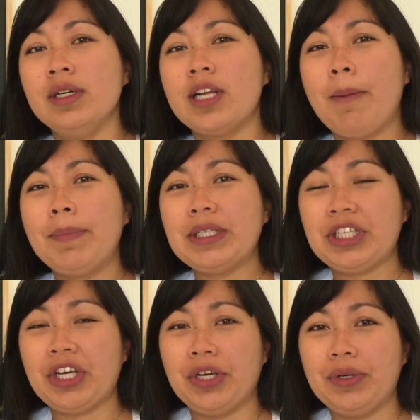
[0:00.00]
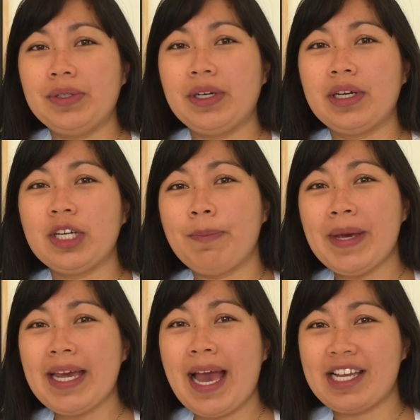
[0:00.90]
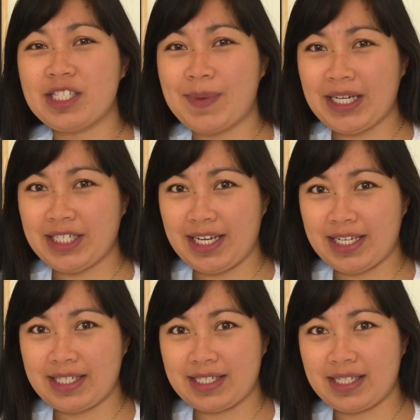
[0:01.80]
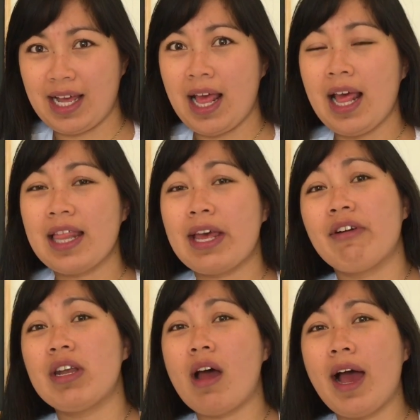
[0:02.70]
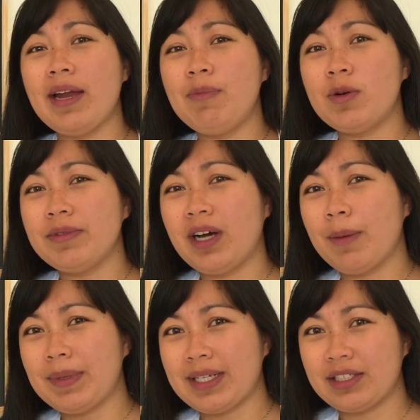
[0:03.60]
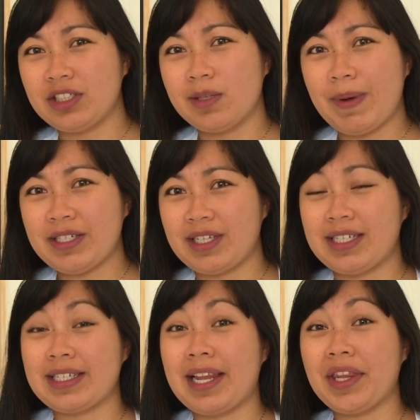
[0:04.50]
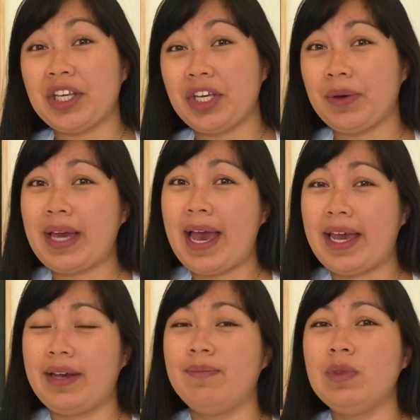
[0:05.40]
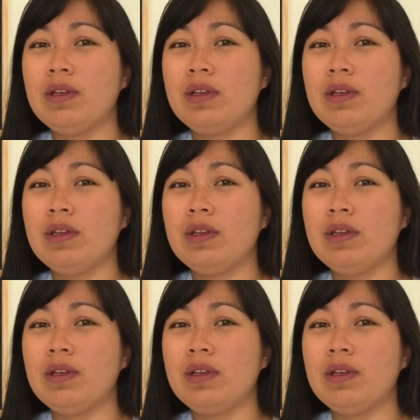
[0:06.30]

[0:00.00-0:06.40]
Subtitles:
Number two, your PH specialists. There are 9 pulmonary hypertension specialists in the UK.